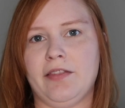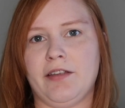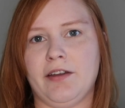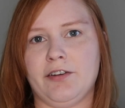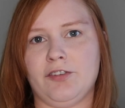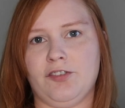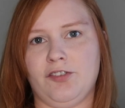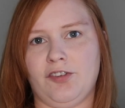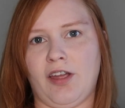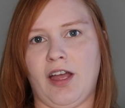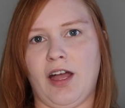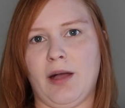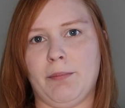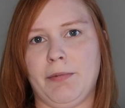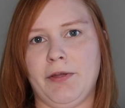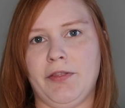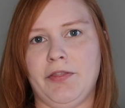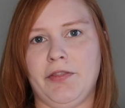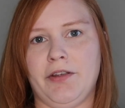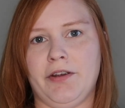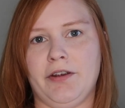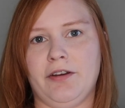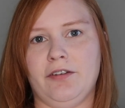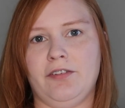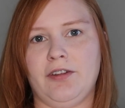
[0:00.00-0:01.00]
their chop
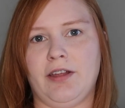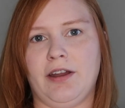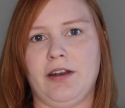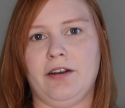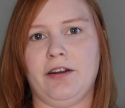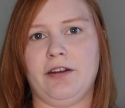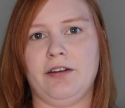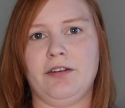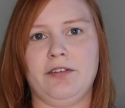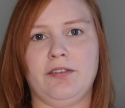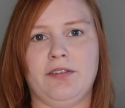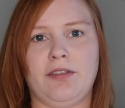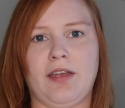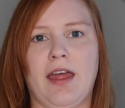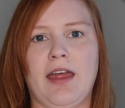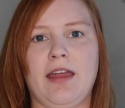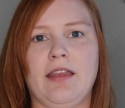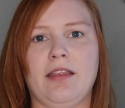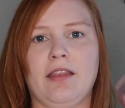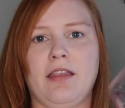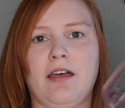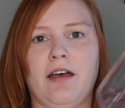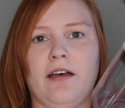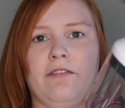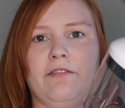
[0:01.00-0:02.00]
and their dinners, I
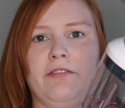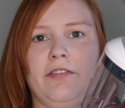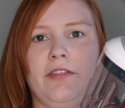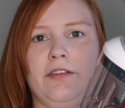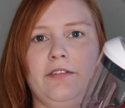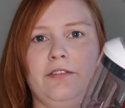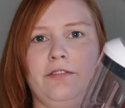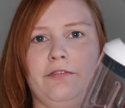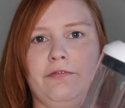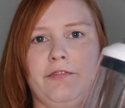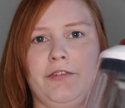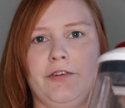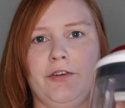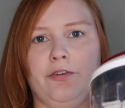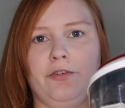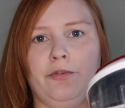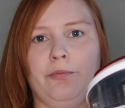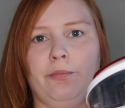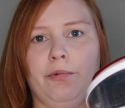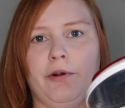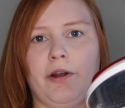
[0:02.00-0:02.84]
love this food